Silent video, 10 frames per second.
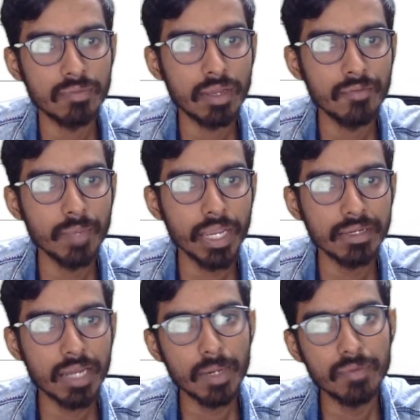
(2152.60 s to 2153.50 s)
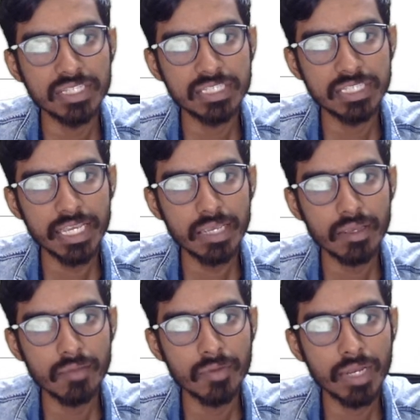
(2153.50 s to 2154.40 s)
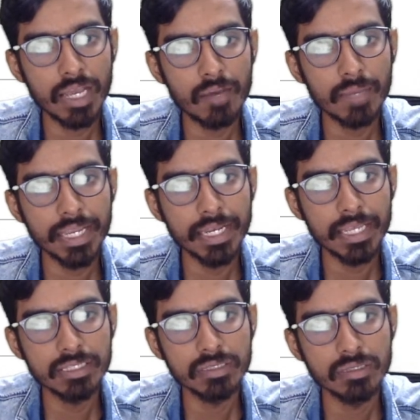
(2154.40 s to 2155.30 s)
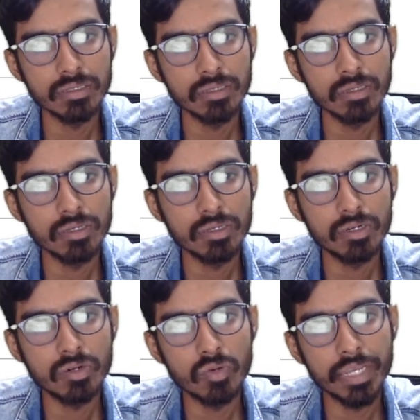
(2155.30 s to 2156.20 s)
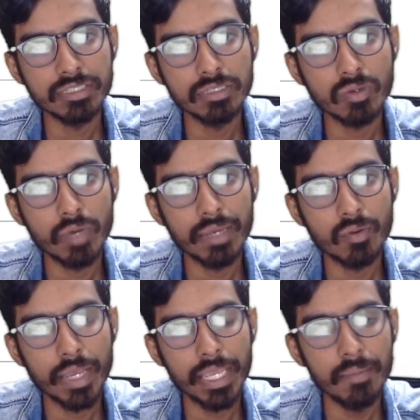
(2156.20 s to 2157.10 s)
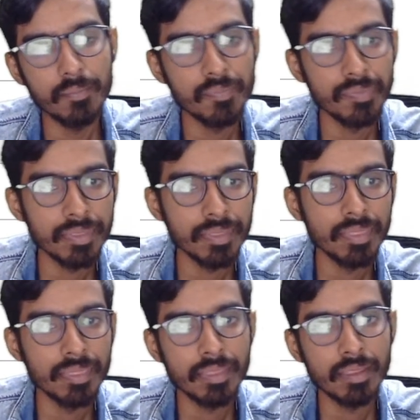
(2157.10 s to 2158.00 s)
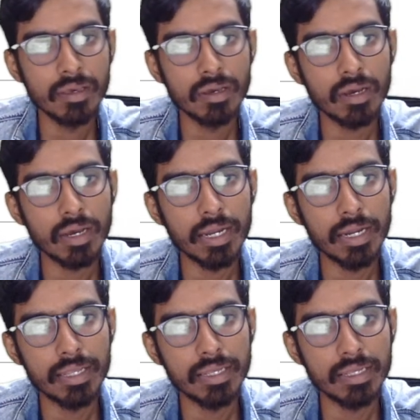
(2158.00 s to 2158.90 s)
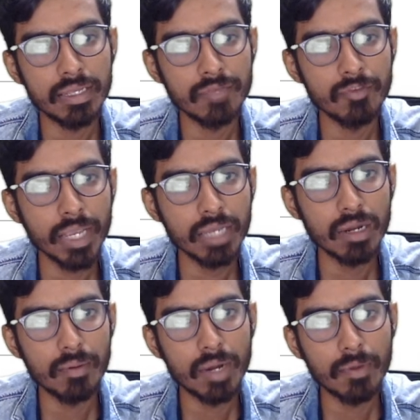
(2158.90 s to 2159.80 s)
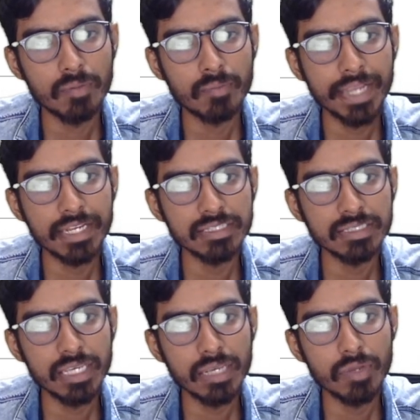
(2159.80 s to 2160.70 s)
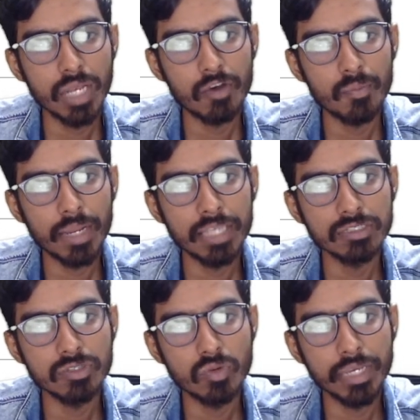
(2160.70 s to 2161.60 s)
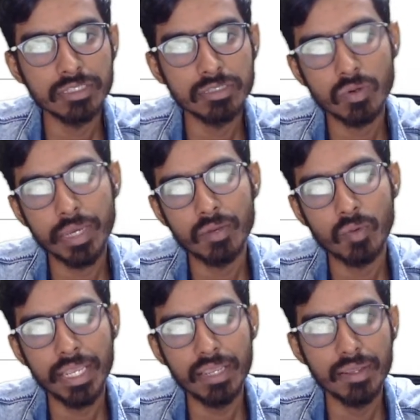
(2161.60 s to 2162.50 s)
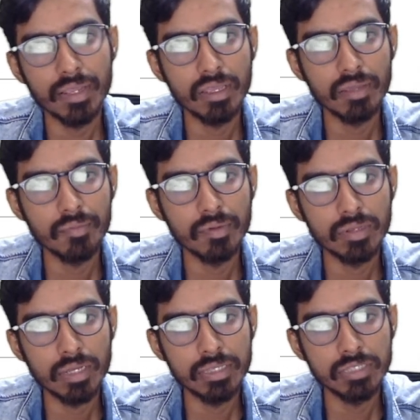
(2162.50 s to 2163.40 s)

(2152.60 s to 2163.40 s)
you make a dot product with j, we will have minus 2x square y And if you make it product minus j, we will have plus 2x square y, and this